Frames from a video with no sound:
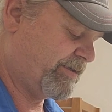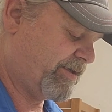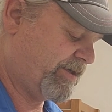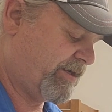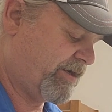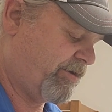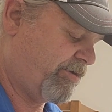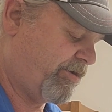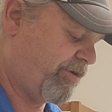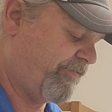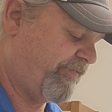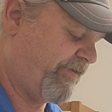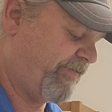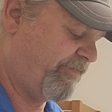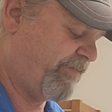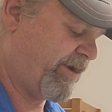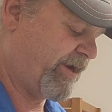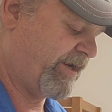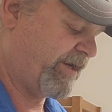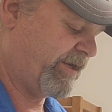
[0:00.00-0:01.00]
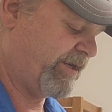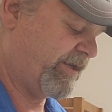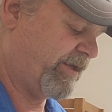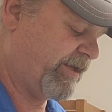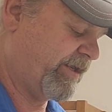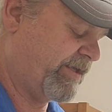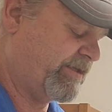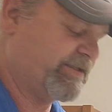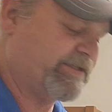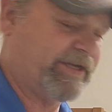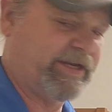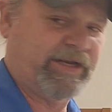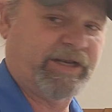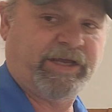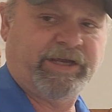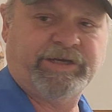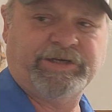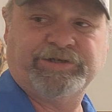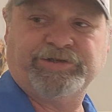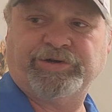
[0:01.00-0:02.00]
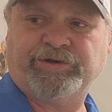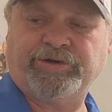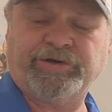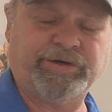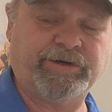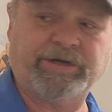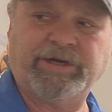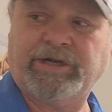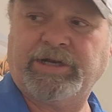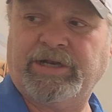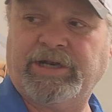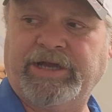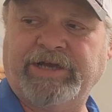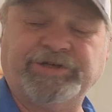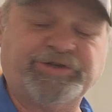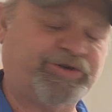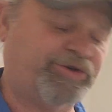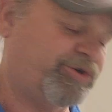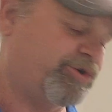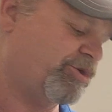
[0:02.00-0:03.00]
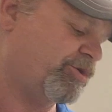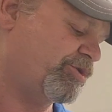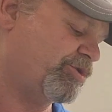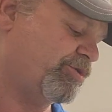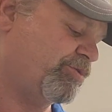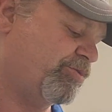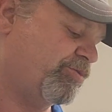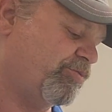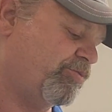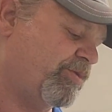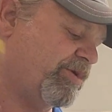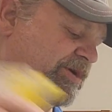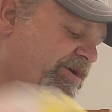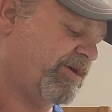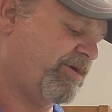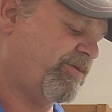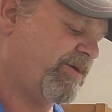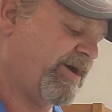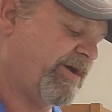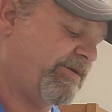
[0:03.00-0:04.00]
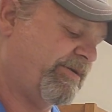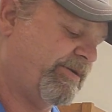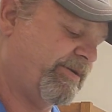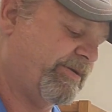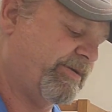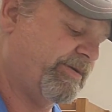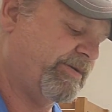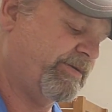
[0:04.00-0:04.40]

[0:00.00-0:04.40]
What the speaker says: I don't know if everybody is at leisure to go out and